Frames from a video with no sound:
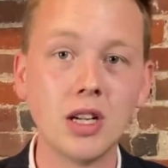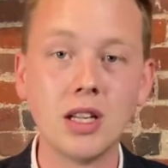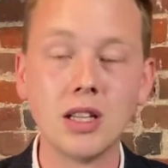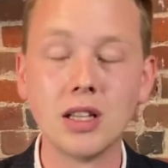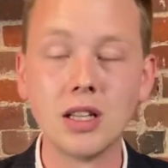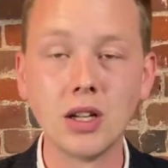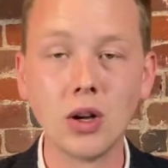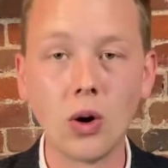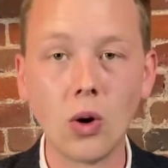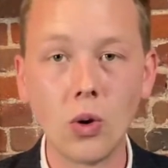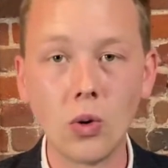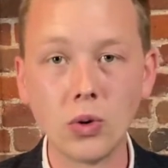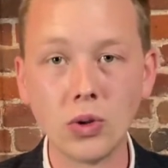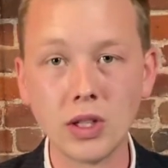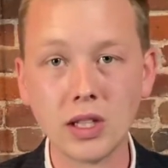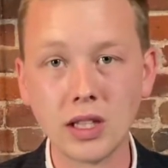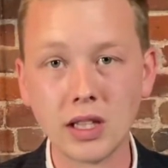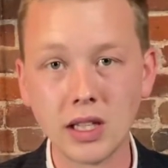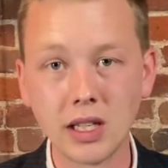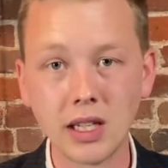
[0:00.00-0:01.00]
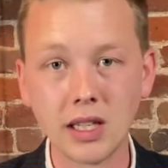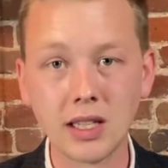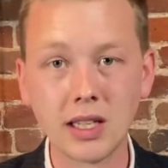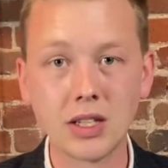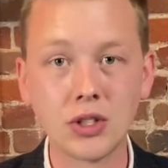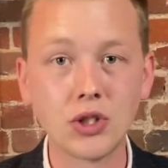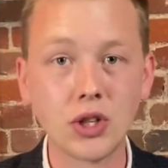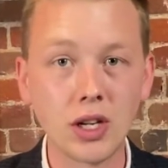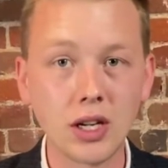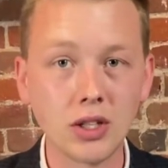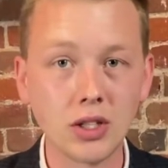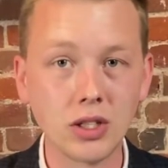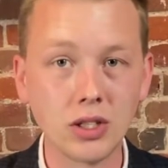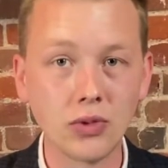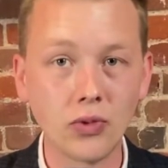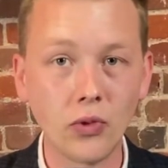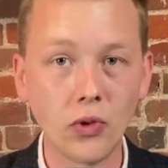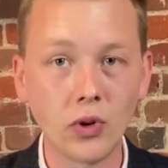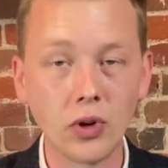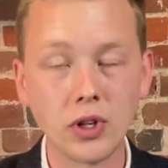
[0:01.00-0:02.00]
the only thing that changes
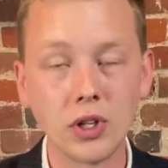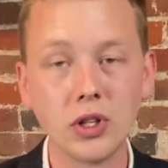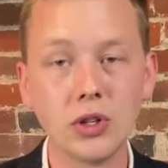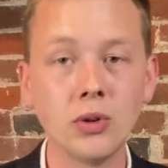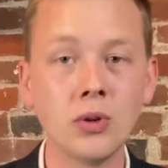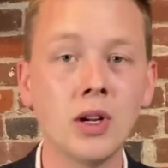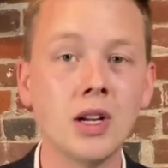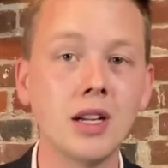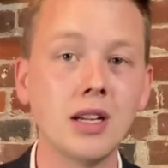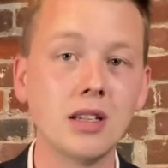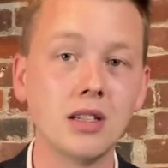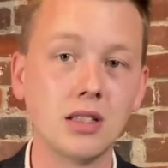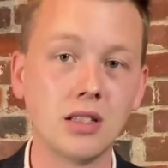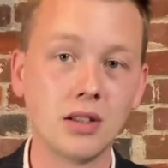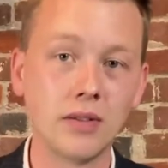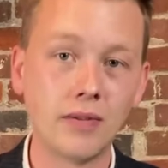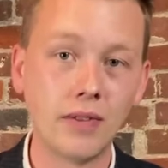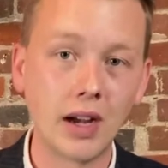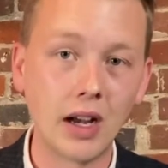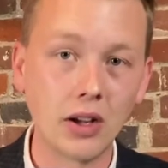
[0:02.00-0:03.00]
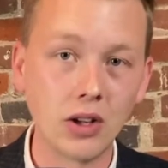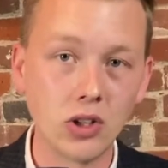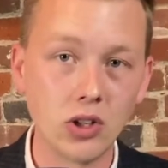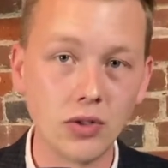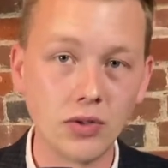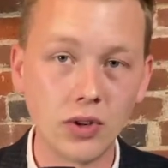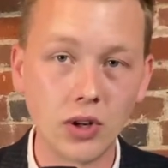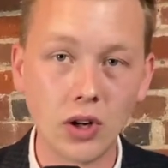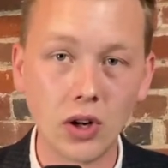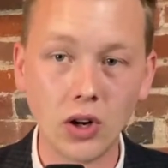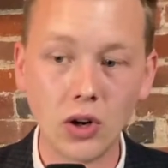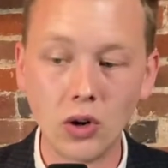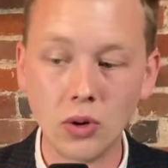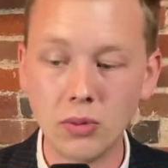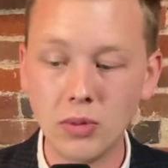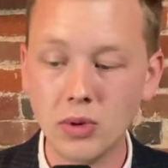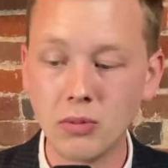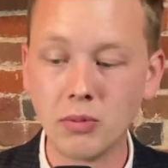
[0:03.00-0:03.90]
for you is the value of your home,